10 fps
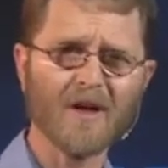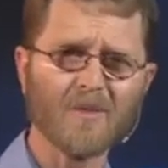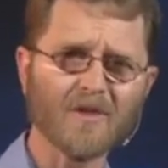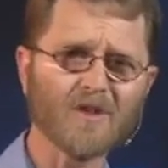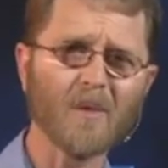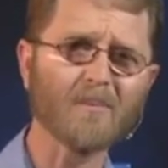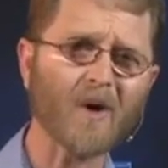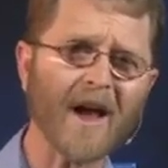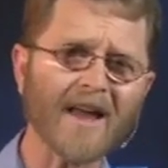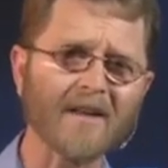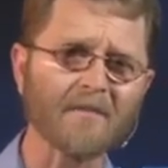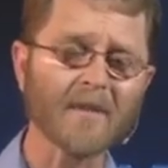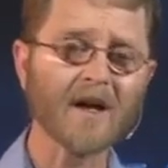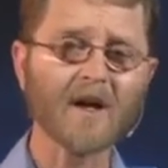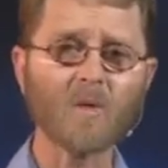with your brain?"
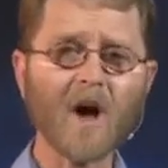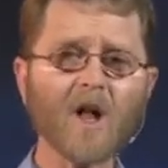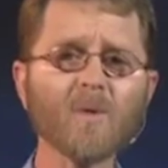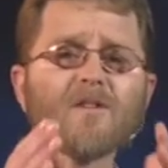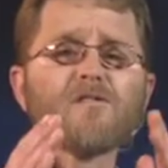Well, we